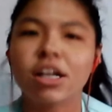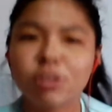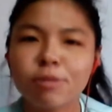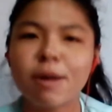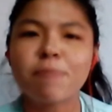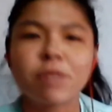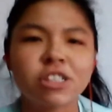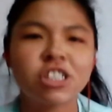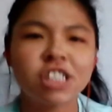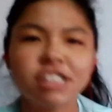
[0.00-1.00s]
so my
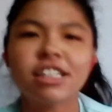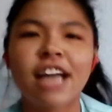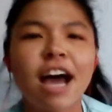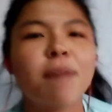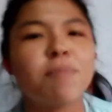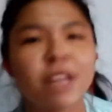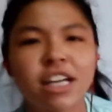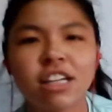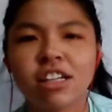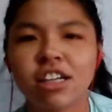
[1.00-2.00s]
position that I
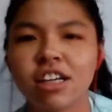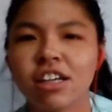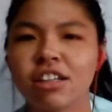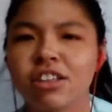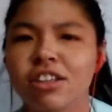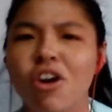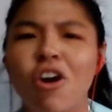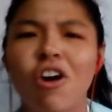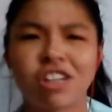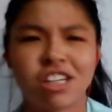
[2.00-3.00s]
played in
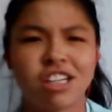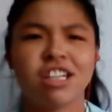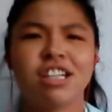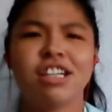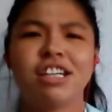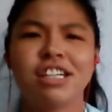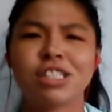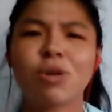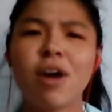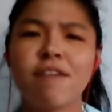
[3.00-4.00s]
hockey
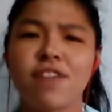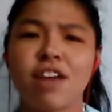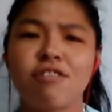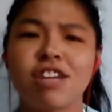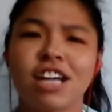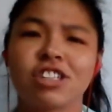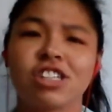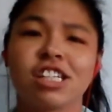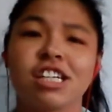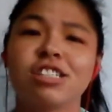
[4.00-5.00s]
is quite varied
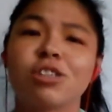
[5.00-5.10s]
actually.